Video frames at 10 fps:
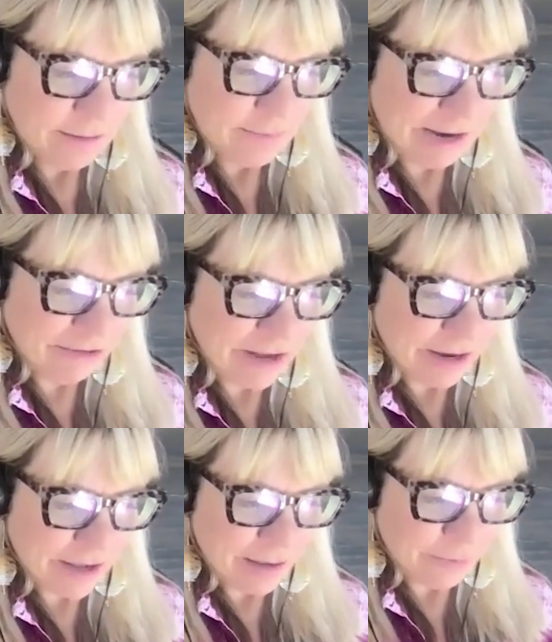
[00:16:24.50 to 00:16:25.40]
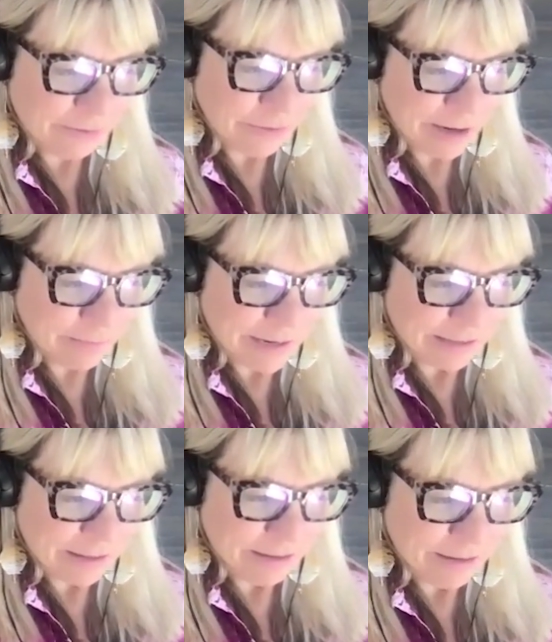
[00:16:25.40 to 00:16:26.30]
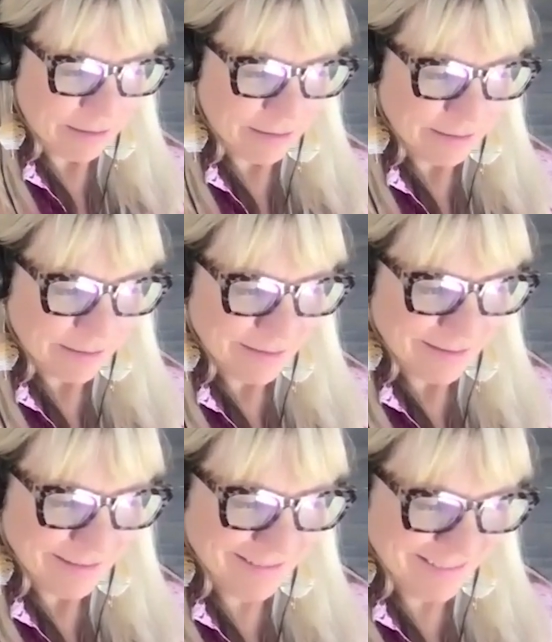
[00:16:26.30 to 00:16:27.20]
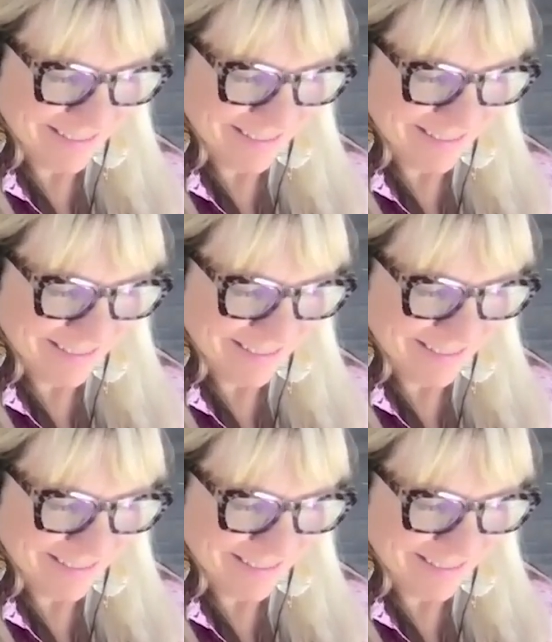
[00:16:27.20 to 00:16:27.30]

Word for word: Match.com was around back then, huh? yeah.